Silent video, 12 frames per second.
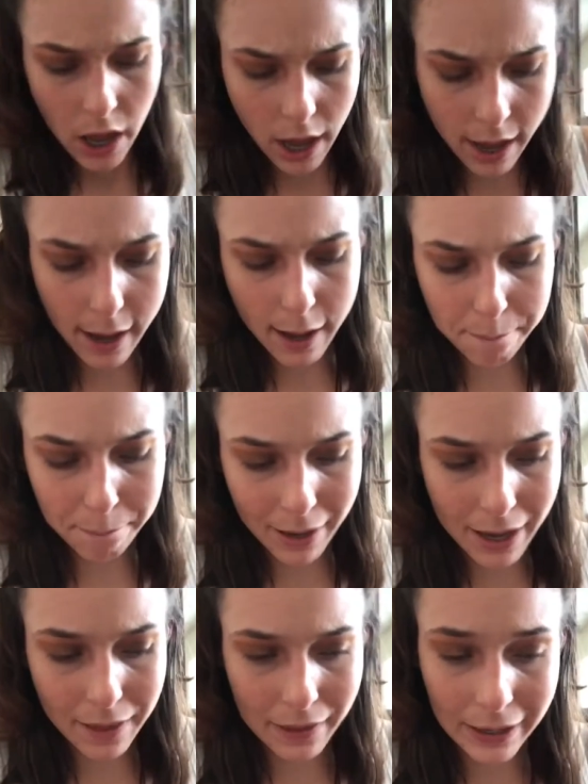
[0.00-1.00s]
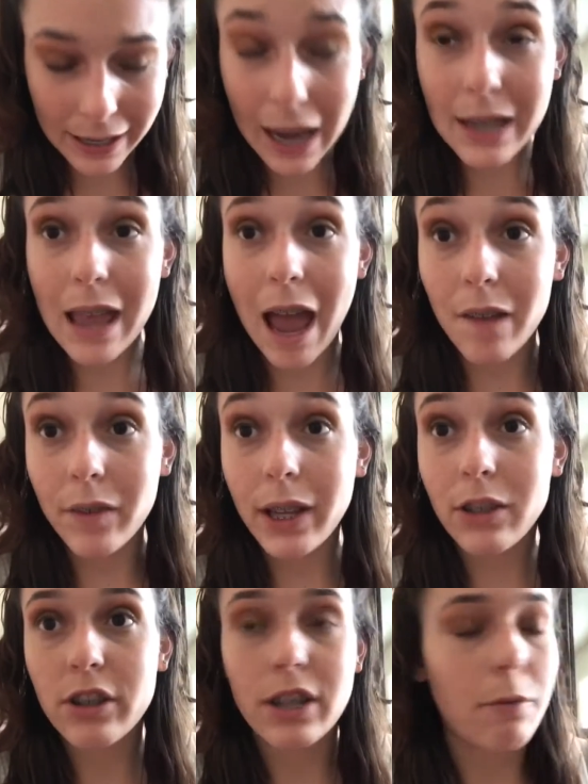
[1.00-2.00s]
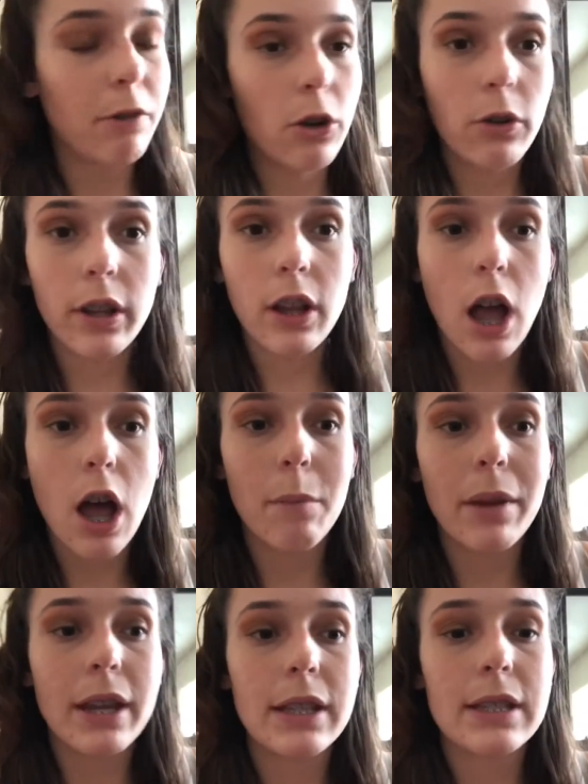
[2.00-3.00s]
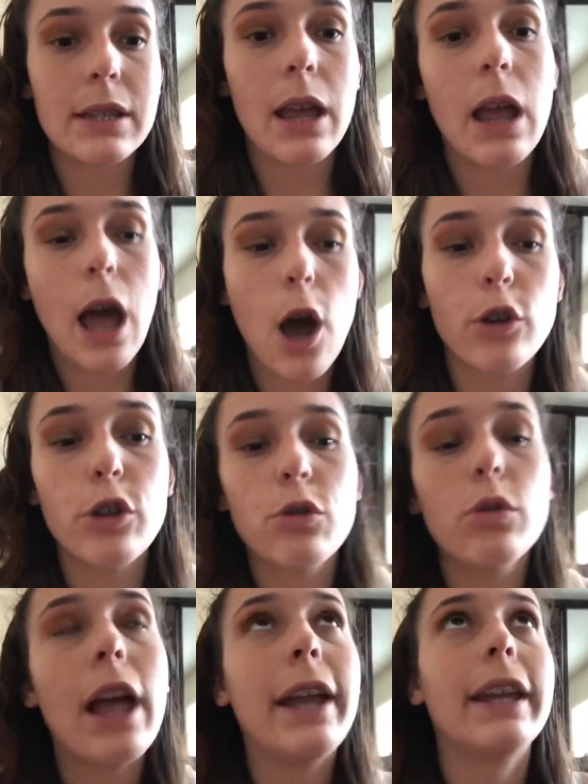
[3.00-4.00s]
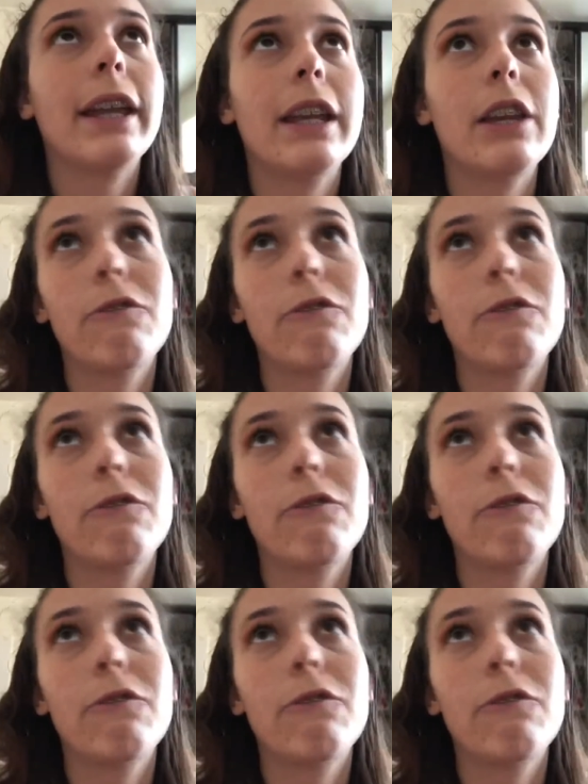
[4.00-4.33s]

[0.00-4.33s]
But there you guys have it. Just let me know in the comments how you like it,